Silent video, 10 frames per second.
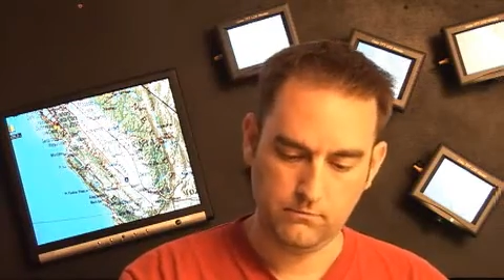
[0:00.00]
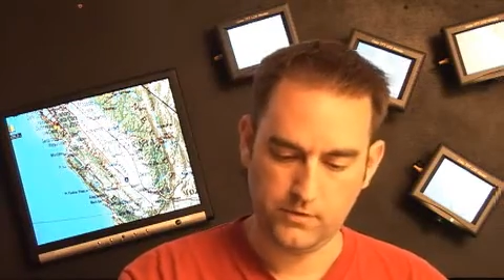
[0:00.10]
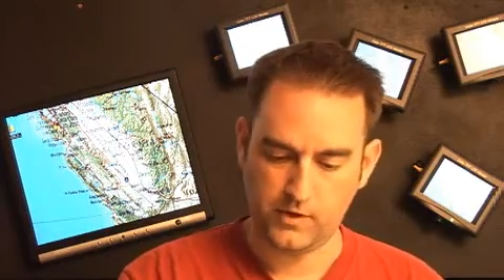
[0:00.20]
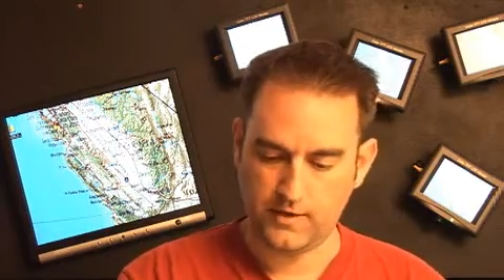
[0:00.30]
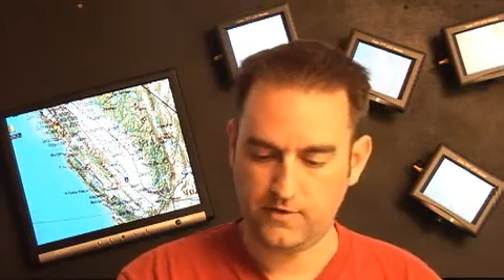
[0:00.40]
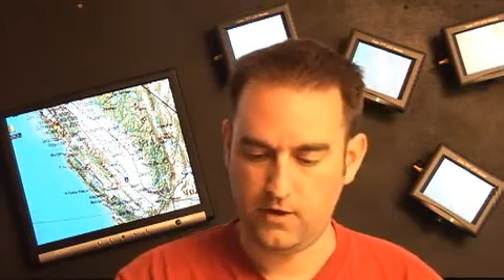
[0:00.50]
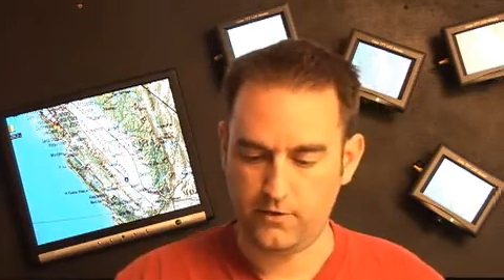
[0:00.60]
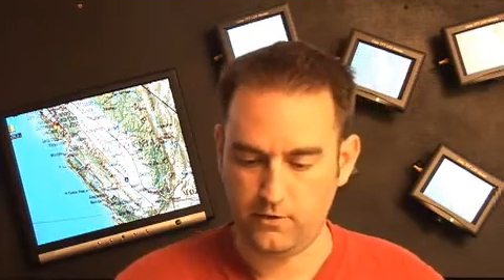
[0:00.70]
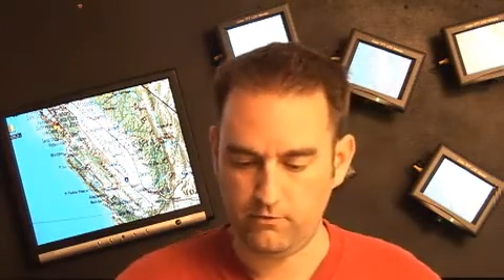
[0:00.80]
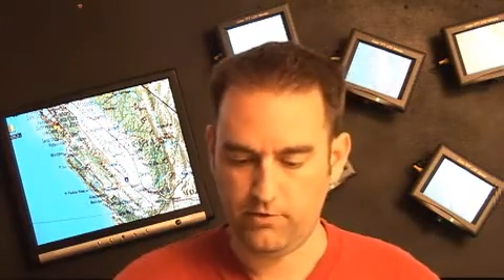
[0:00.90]
there's lots of
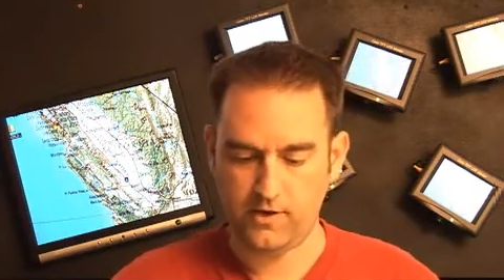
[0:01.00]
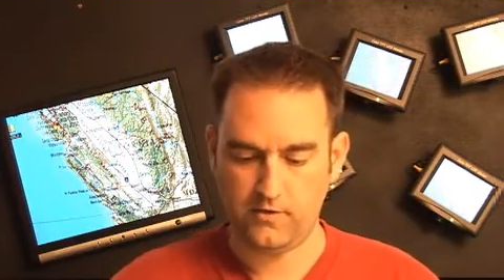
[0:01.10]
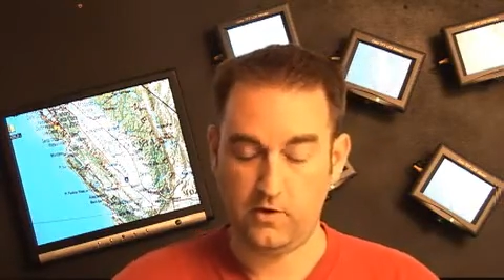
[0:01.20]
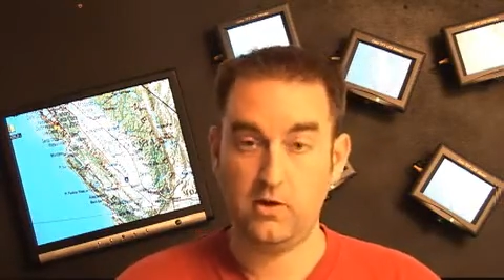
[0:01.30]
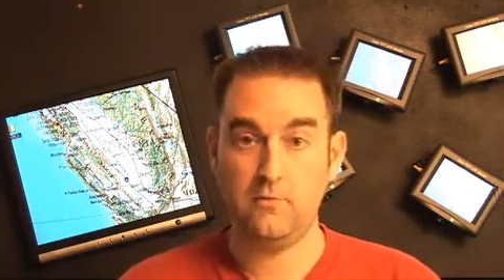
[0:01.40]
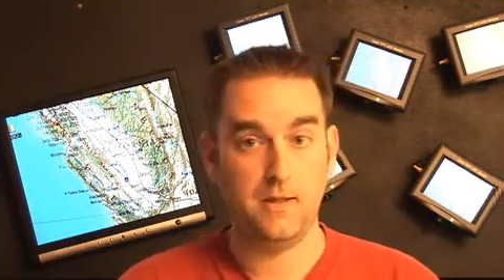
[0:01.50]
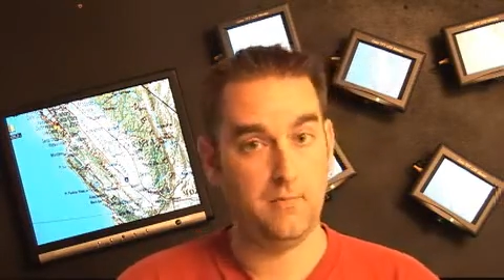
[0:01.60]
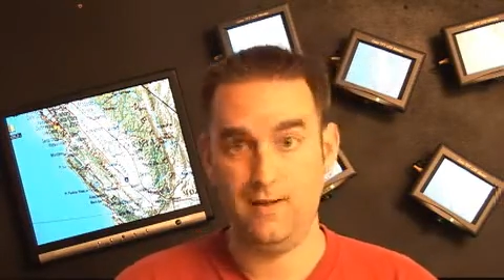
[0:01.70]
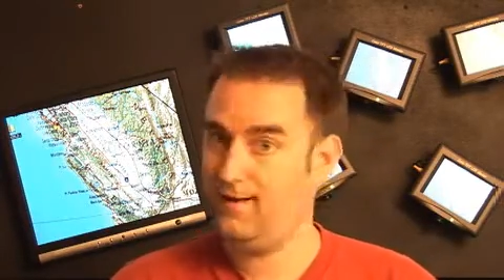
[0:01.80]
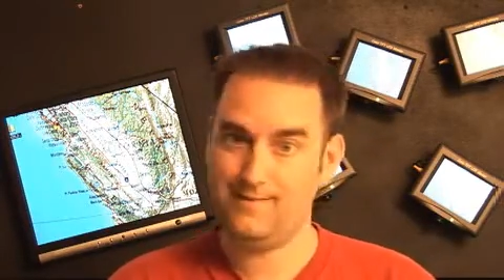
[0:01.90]
other things it could
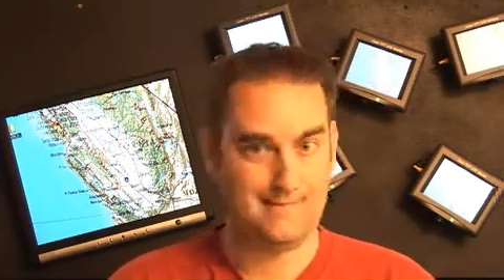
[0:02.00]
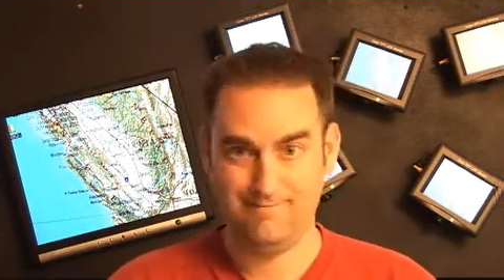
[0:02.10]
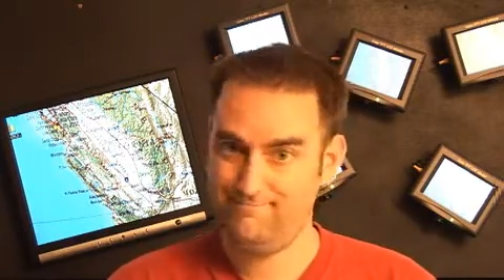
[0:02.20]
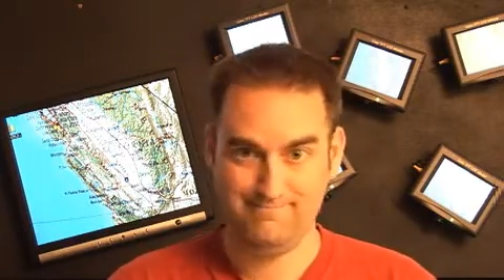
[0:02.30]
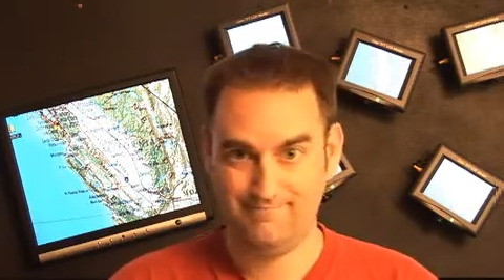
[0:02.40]
be, but it's